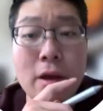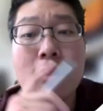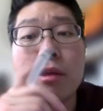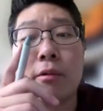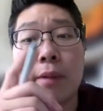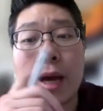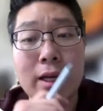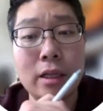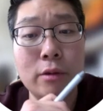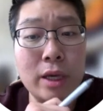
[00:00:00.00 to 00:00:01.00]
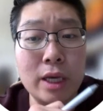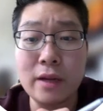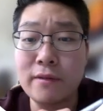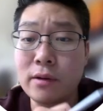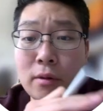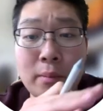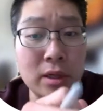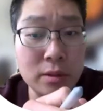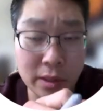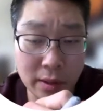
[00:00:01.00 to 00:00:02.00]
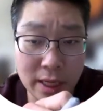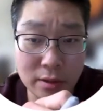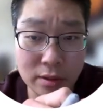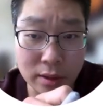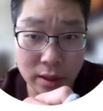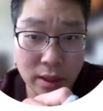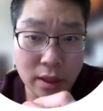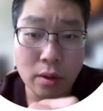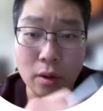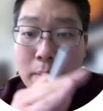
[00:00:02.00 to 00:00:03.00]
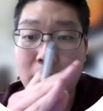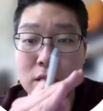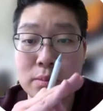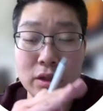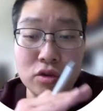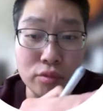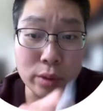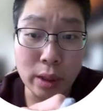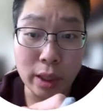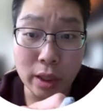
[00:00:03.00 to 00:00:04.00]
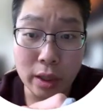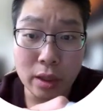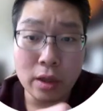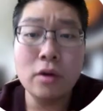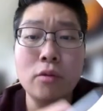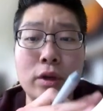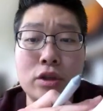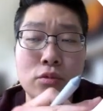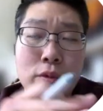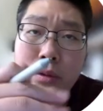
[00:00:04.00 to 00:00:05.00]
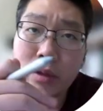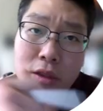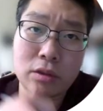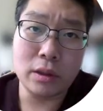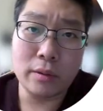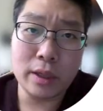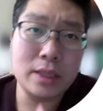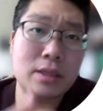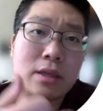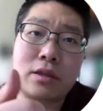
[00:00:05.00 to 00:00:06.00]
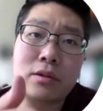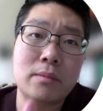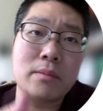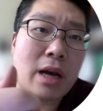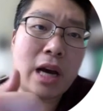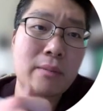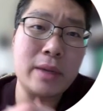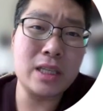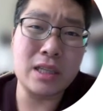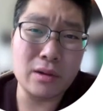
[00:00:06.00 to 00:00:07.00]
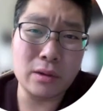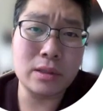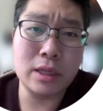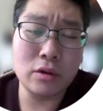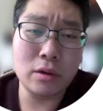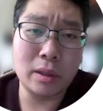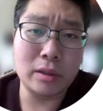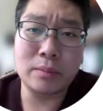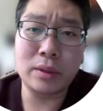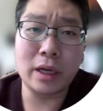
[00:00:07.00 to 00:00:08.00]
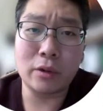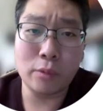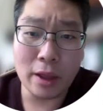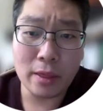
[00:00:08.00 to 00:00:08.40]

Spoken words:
Theoretically, we can even go parts per 1,000 or parts per trillion, which we don't need to go. It's just how many zeros that you're multiplying with.